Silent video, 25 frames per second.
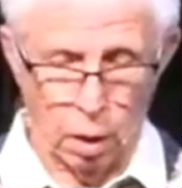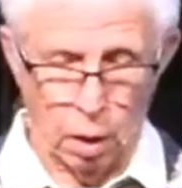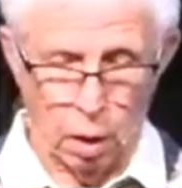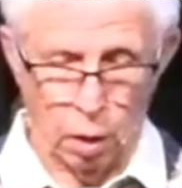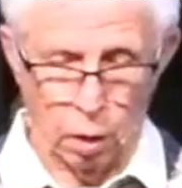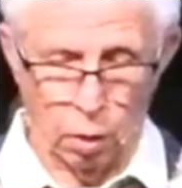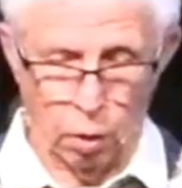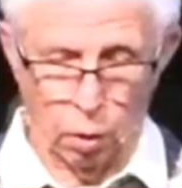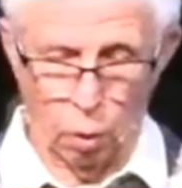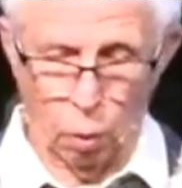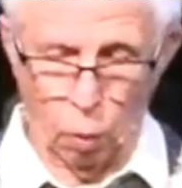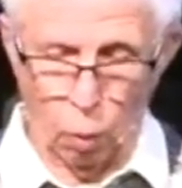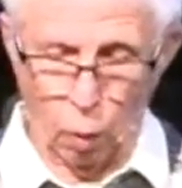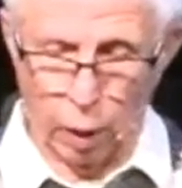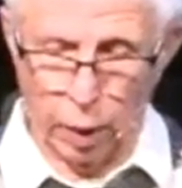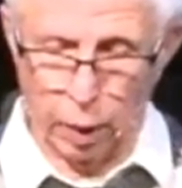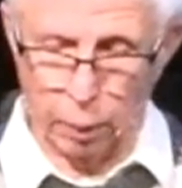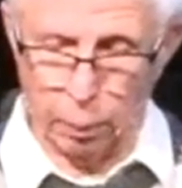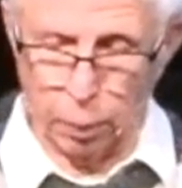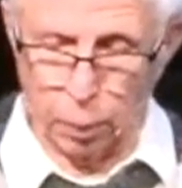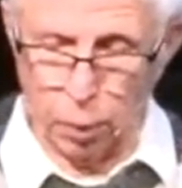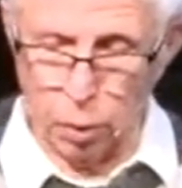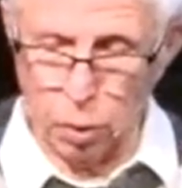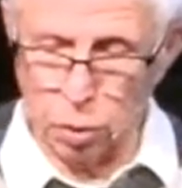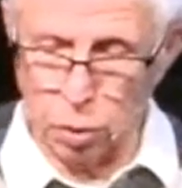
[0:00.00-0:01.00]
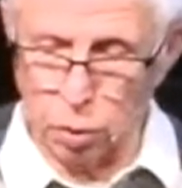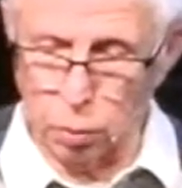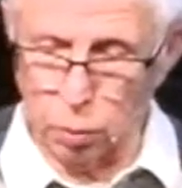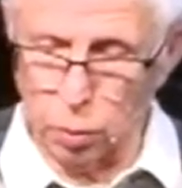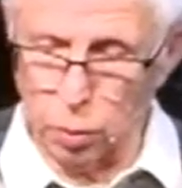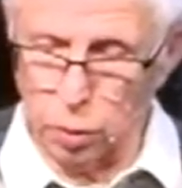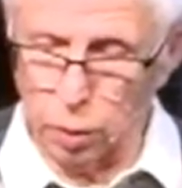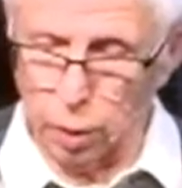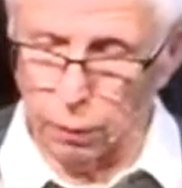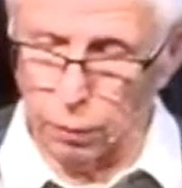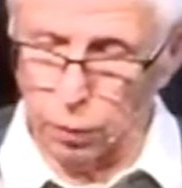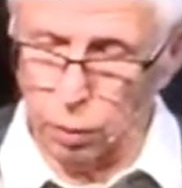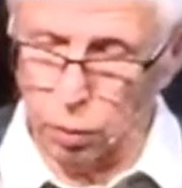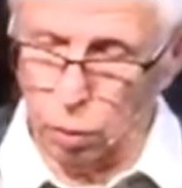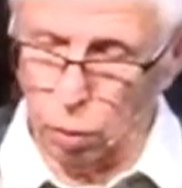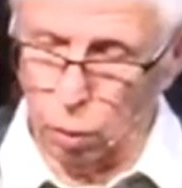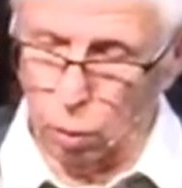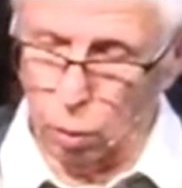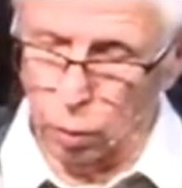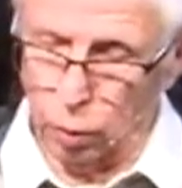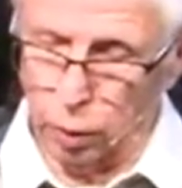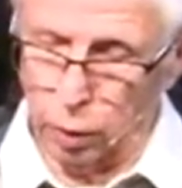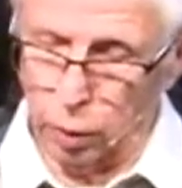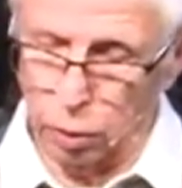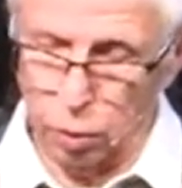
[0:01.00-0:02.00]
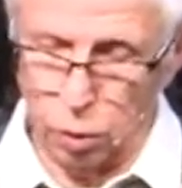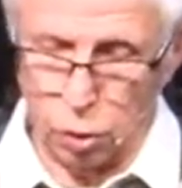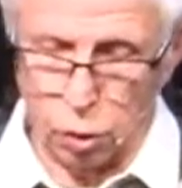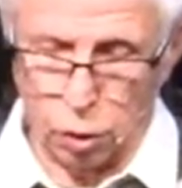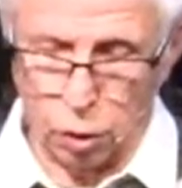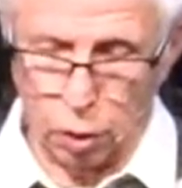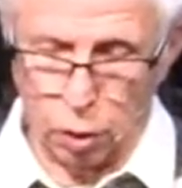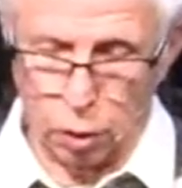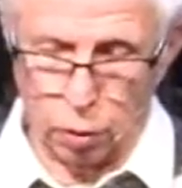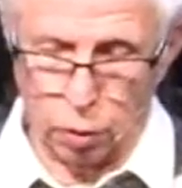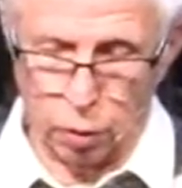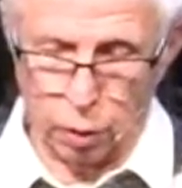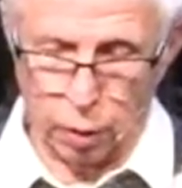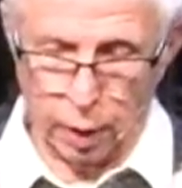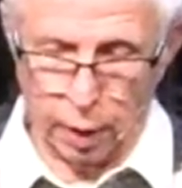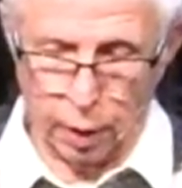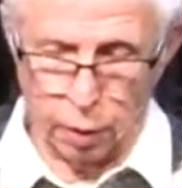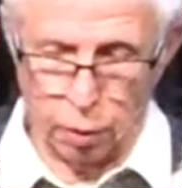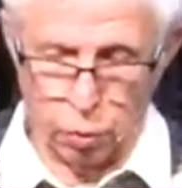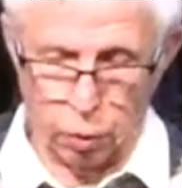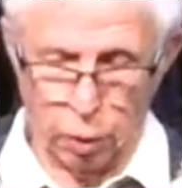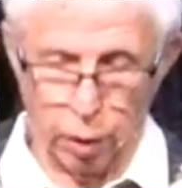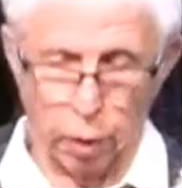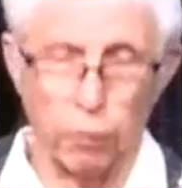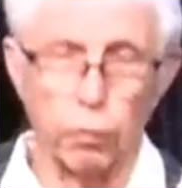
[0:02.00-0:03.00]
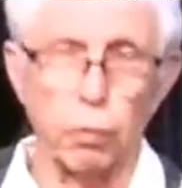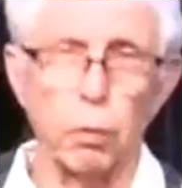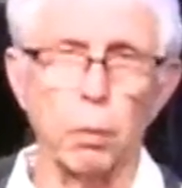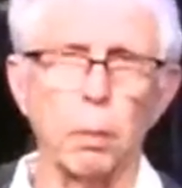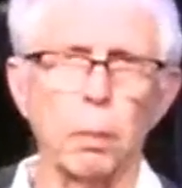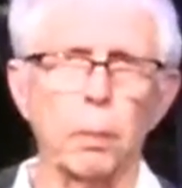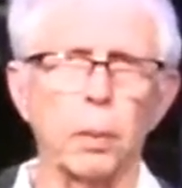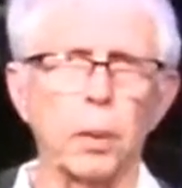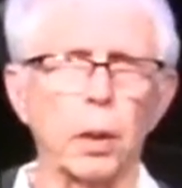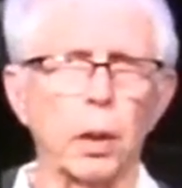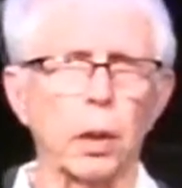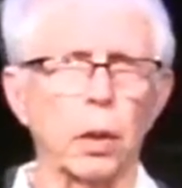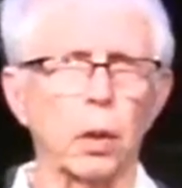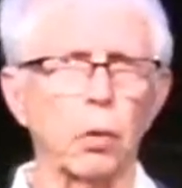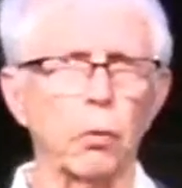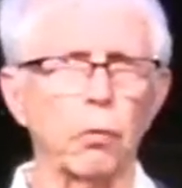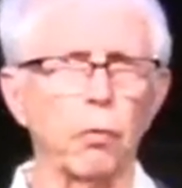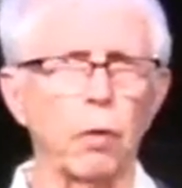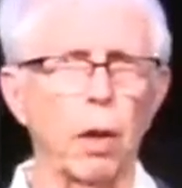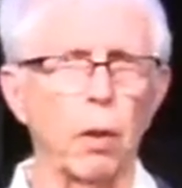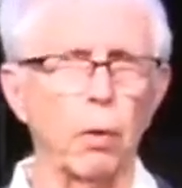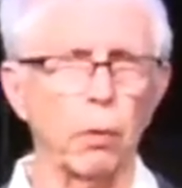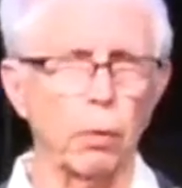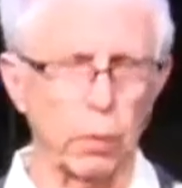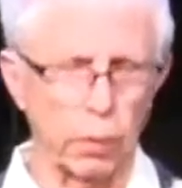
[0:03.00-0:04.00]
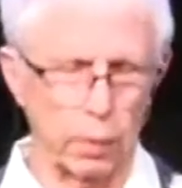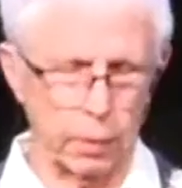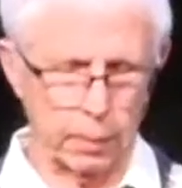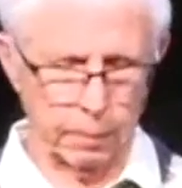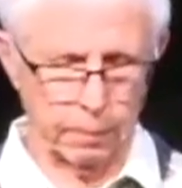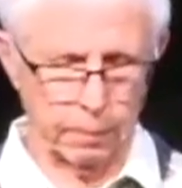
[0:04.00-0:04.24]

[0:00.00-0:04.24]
No white person was ever told he or she could not drink from a particular fountain,